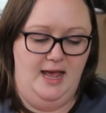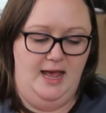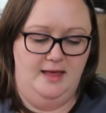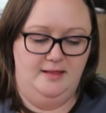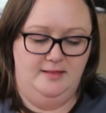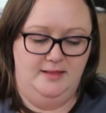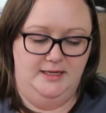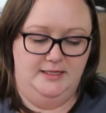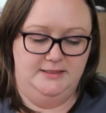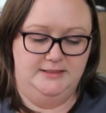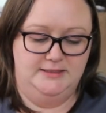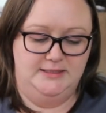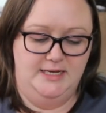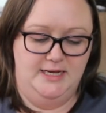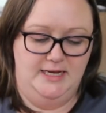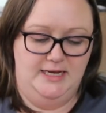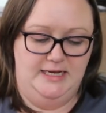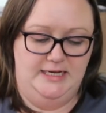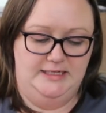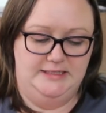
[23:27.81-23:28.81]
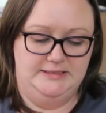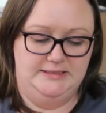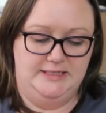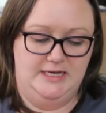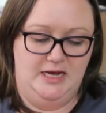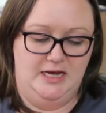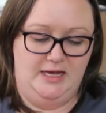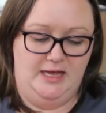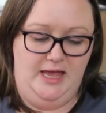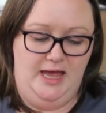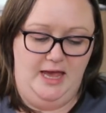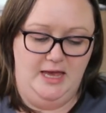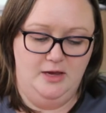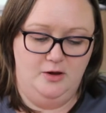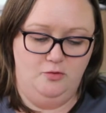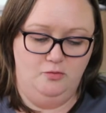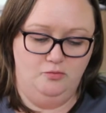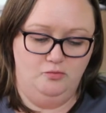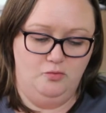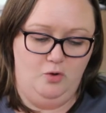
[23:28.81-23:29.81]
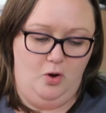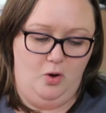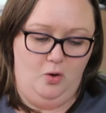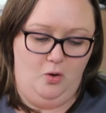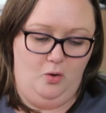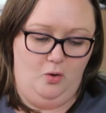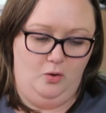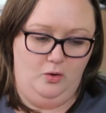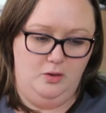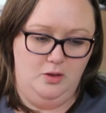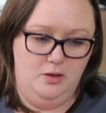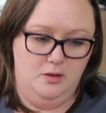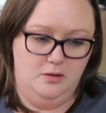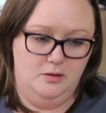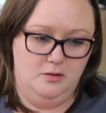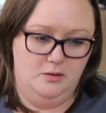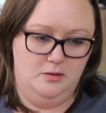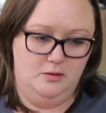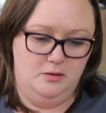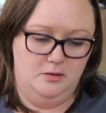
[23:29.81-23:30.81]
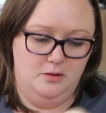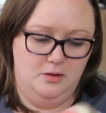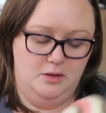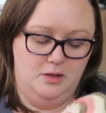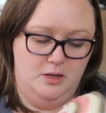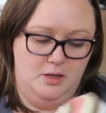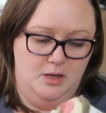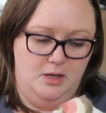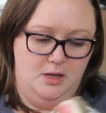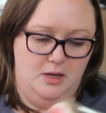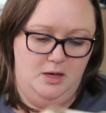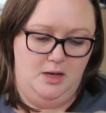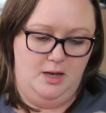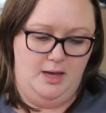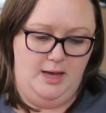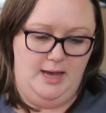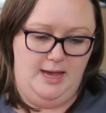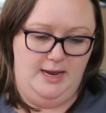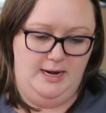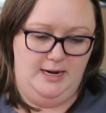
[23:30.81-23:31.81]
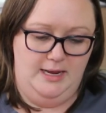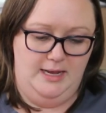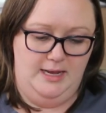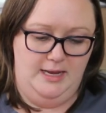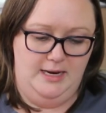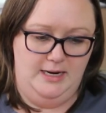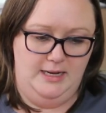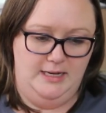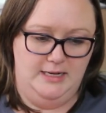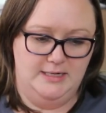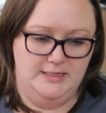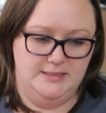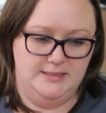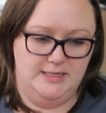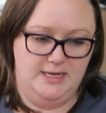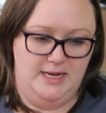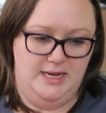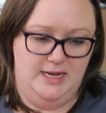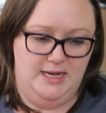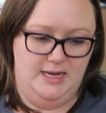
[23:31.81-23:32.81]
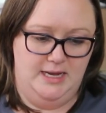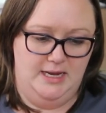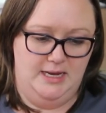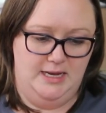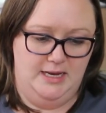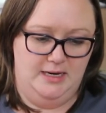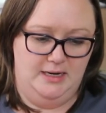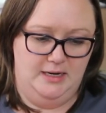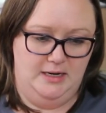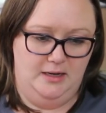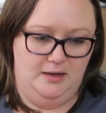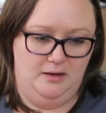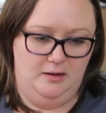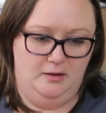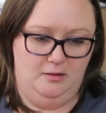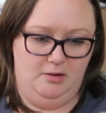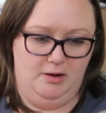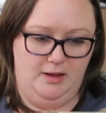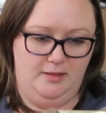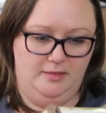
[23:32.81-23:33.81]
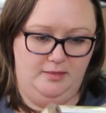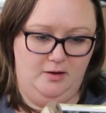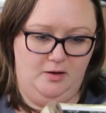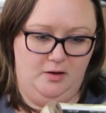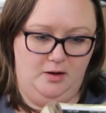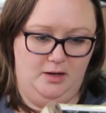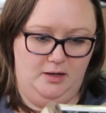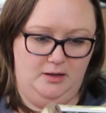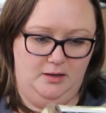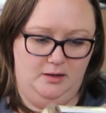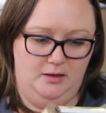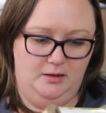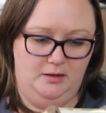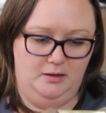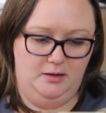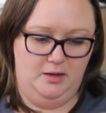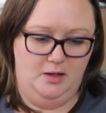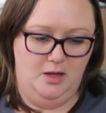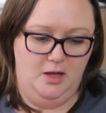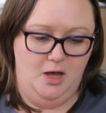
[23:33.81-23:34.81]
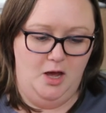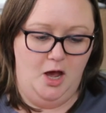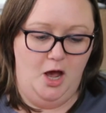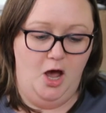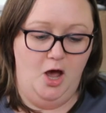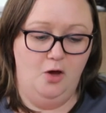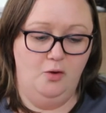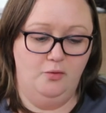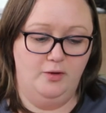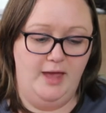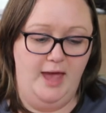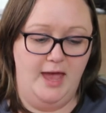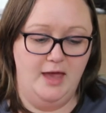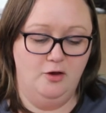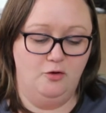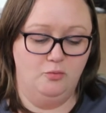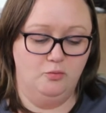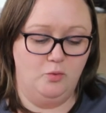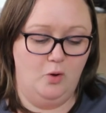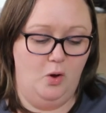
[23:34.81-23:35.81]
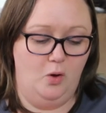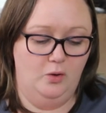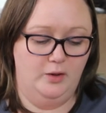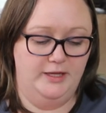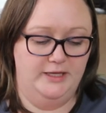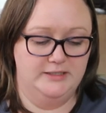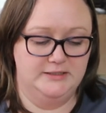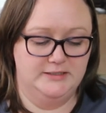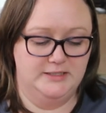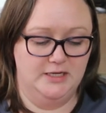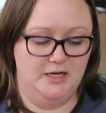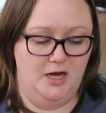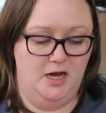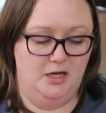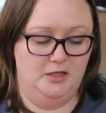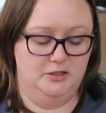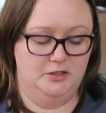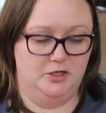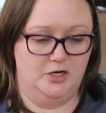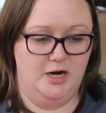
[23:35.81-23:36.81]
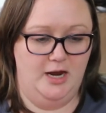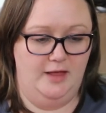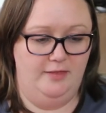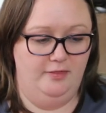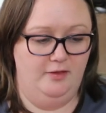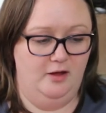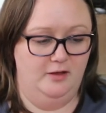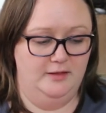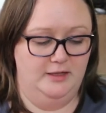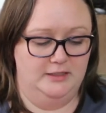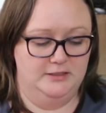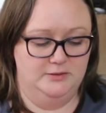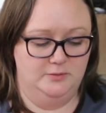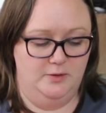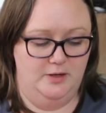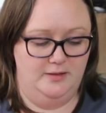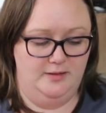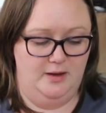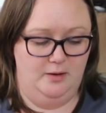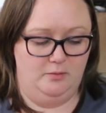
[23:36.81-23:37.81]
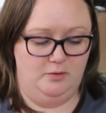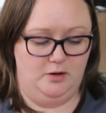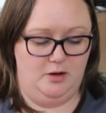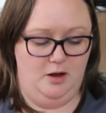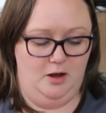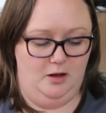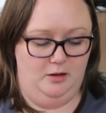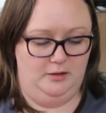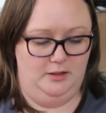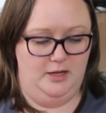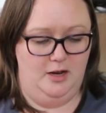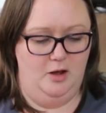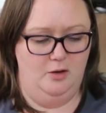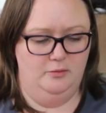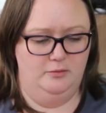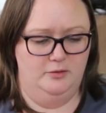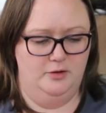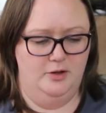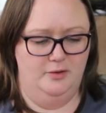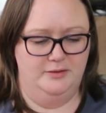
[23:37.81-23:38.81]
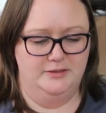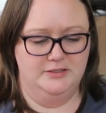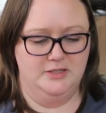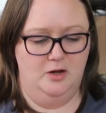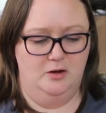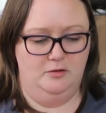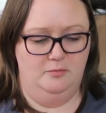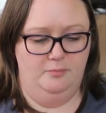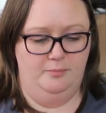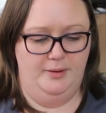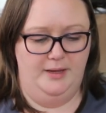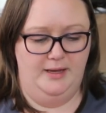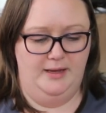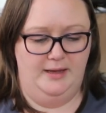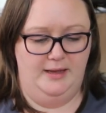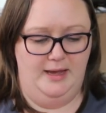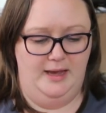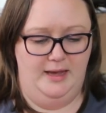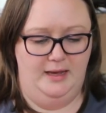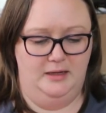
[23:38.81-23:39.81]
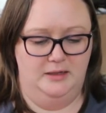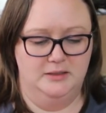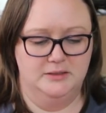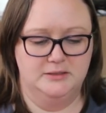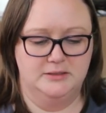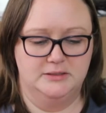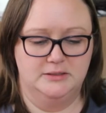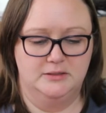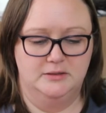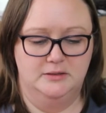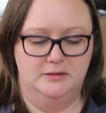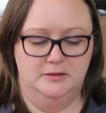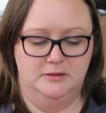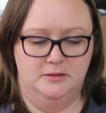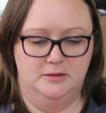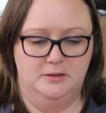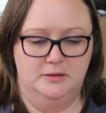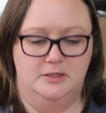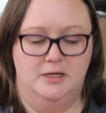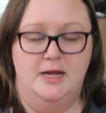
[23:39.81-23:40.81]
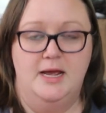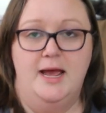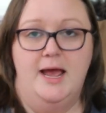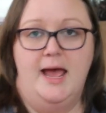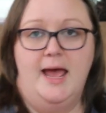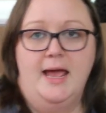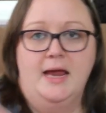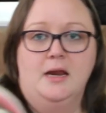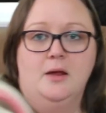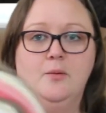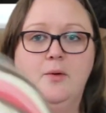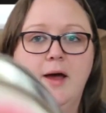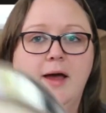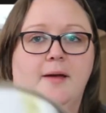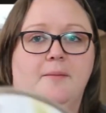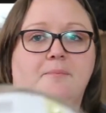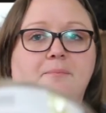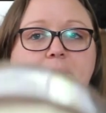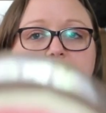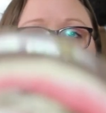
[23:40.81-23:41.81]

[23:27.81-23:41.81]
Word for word: and this is a cake roll. And it is in, I thought, oh, cake roll is the color. I thought that's what they were calling. Oh, no, it's called Big Cakes. Anyway,